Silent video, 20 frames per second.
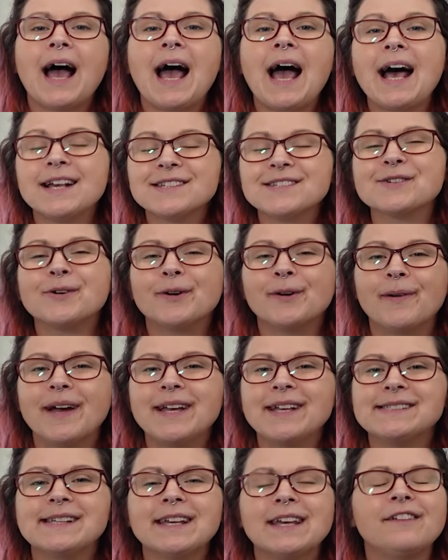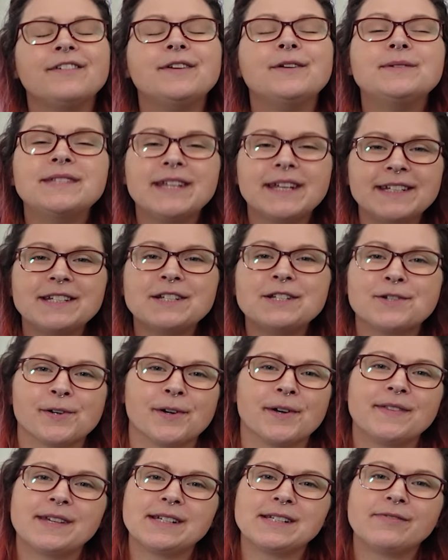As always, if you did
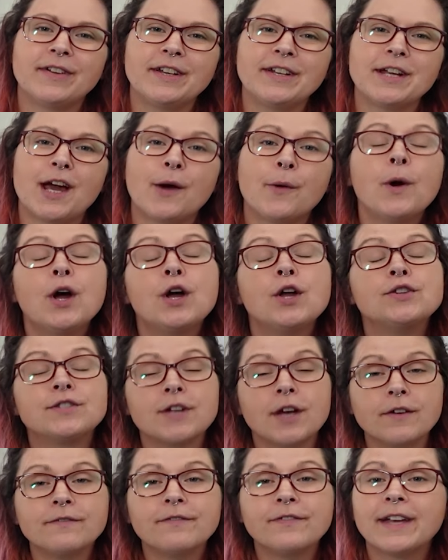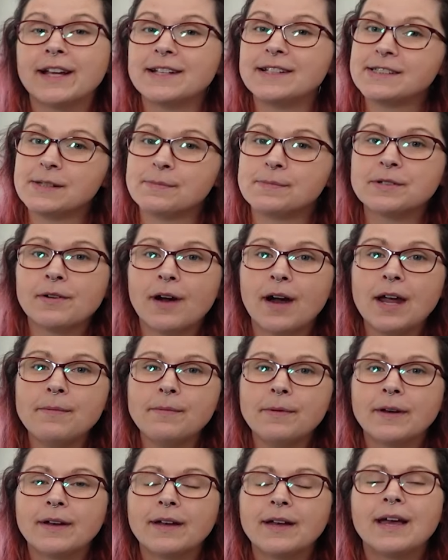enjoy this video, don't forget to subscribe
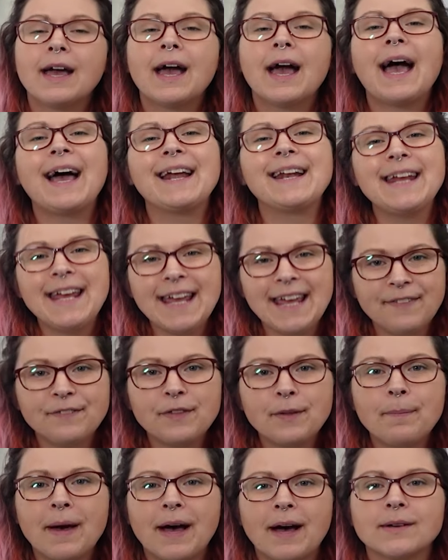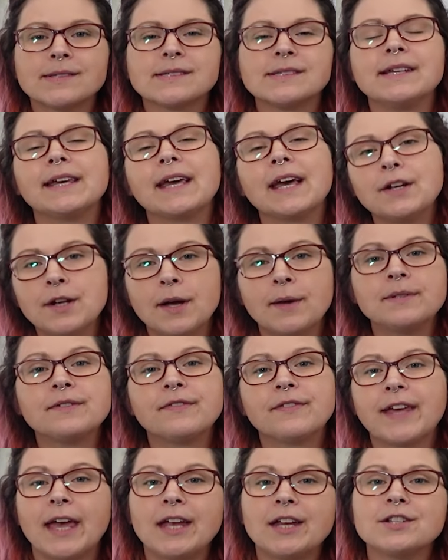and hit the bell so you get
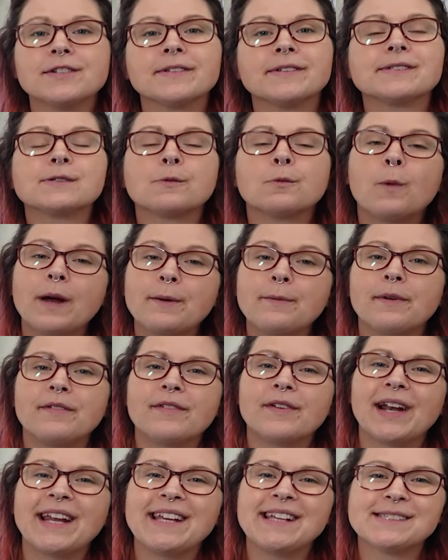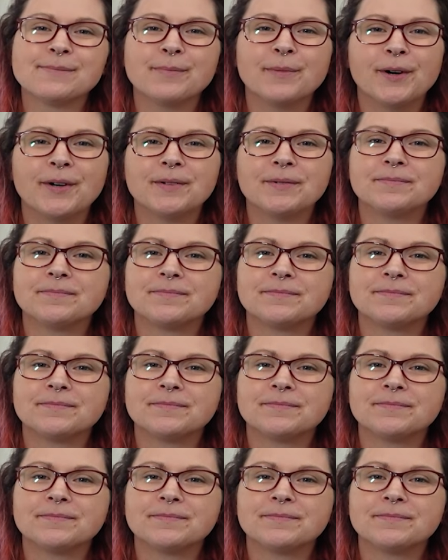notifications when we release more.